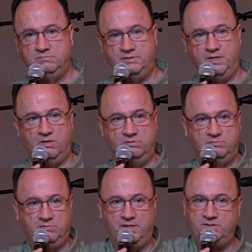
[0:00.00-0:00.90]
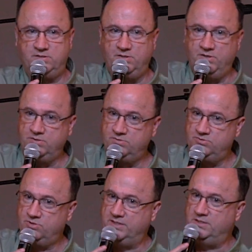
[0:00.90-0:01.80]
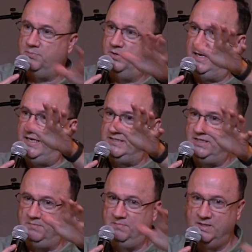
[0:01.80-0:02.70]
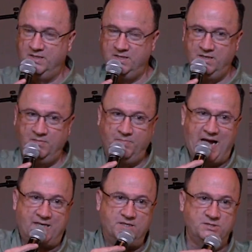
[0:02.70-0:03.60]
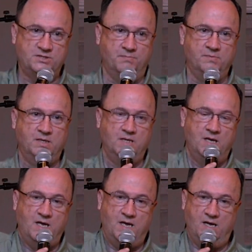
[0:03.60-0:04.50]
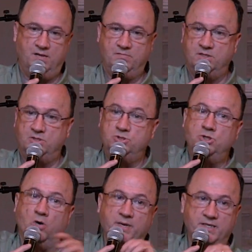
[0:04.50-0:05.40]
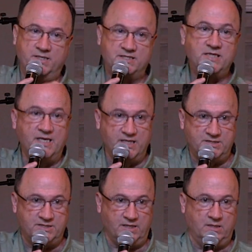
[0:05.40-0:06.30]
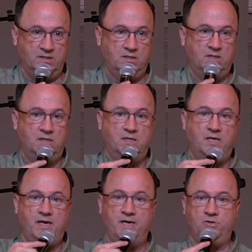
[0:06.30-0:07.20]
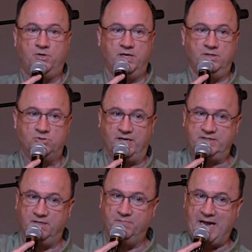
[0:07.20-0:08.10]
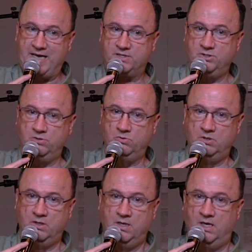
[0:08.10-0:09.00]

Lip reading: you know, you can trace it pretty easy back to some German descendancy. And you can trace it back to